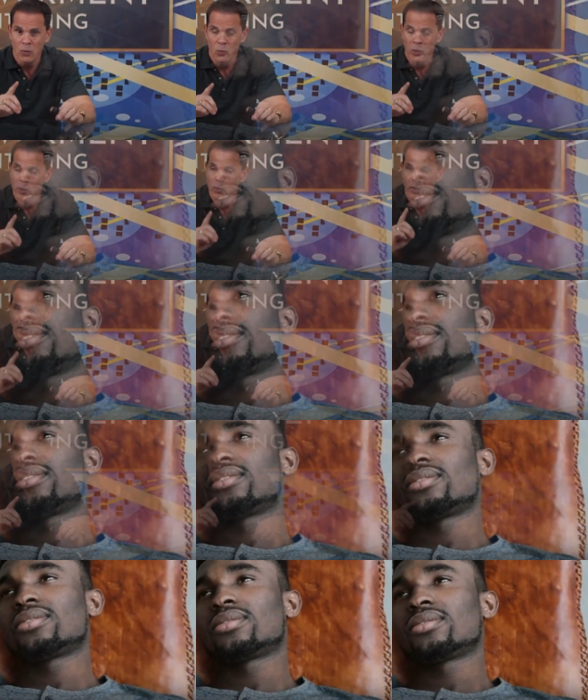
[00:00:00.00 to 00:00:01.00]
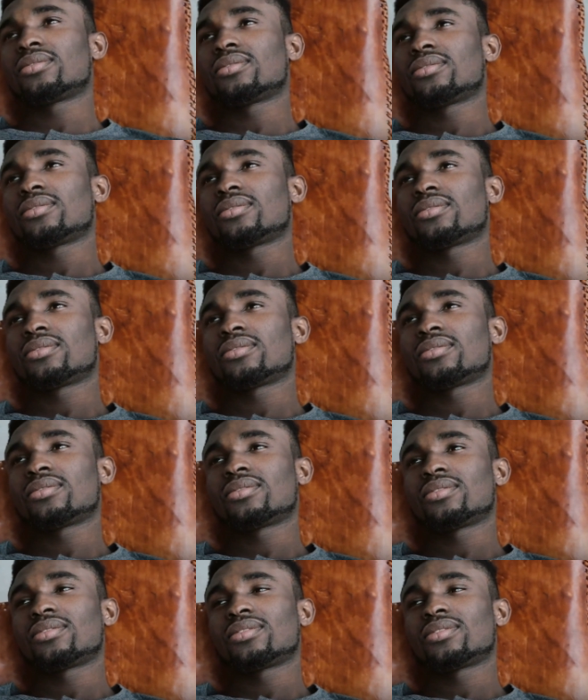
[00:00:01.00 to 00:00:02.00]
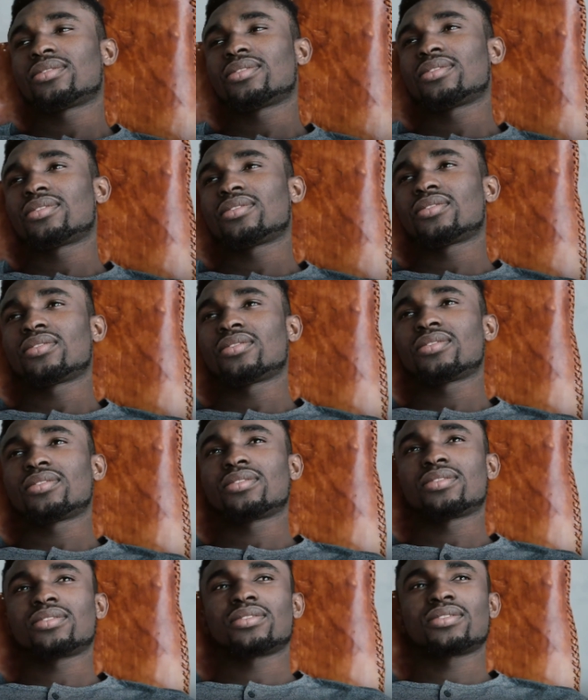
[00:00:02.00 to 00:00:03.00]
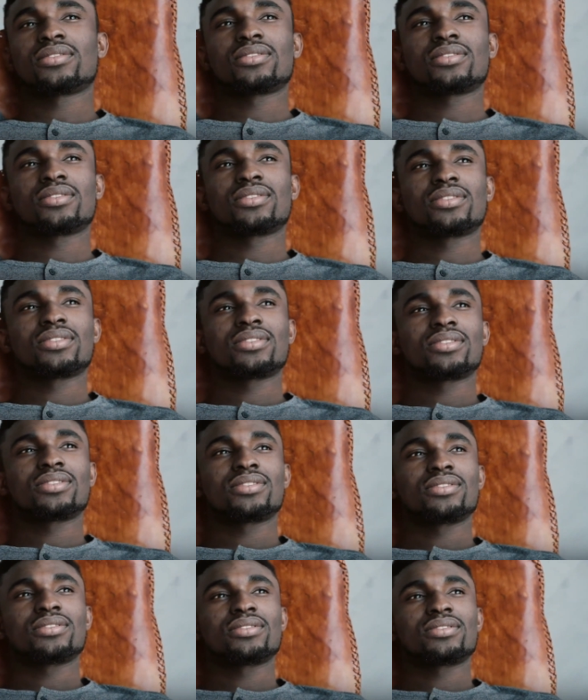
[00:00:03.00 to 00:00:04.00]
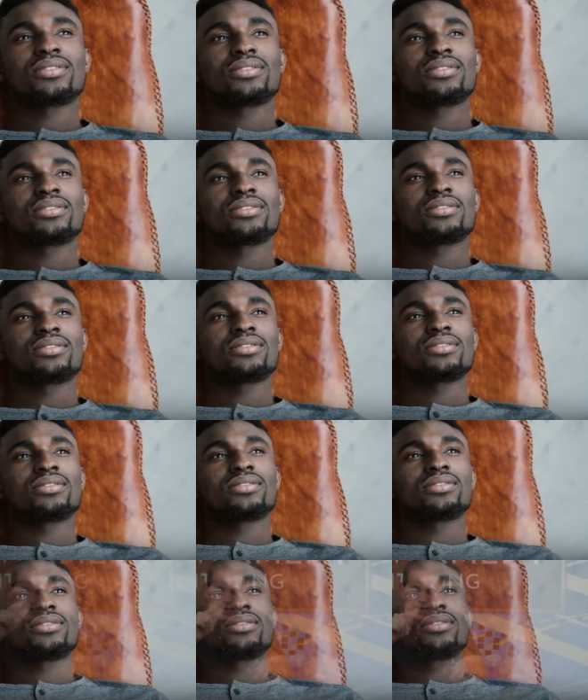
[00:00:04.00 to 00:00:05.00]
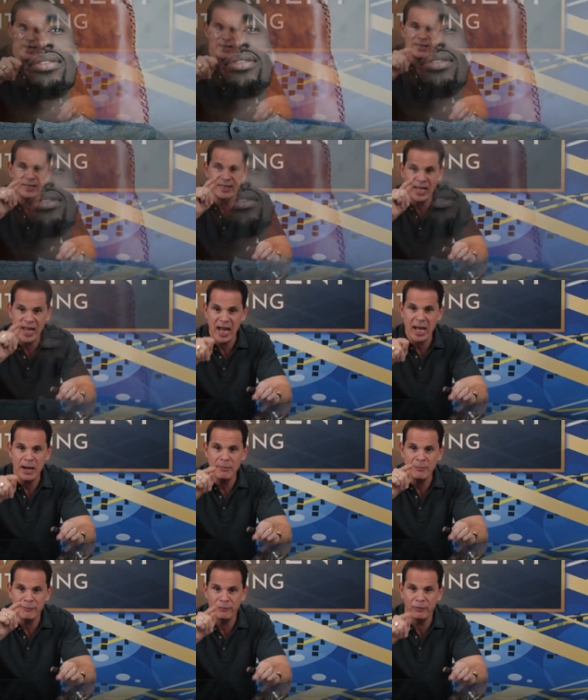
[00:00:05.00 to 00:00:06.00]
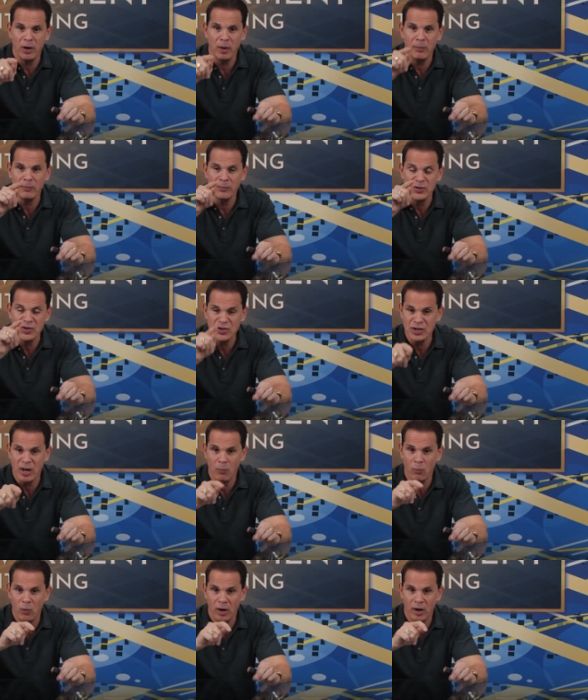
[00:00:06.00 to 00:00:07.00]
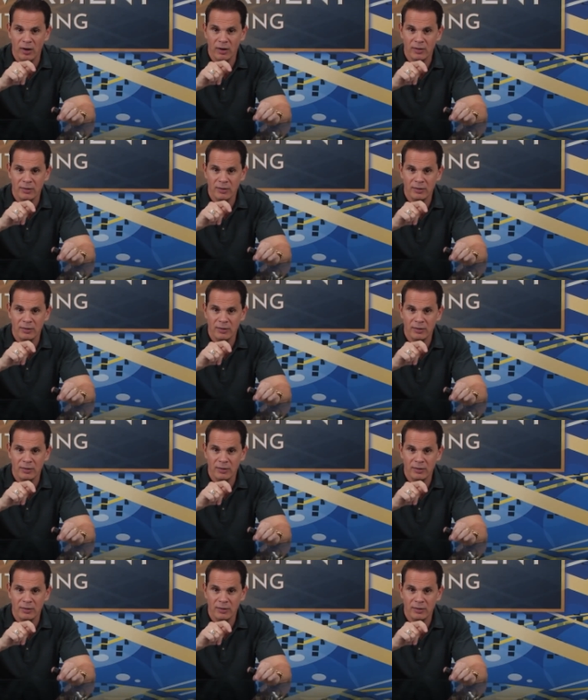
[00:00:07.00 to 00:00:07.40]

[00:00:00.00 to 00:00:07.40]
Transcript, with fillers: We want to understand that when we become aware of an idea, that that idea came from somewhere.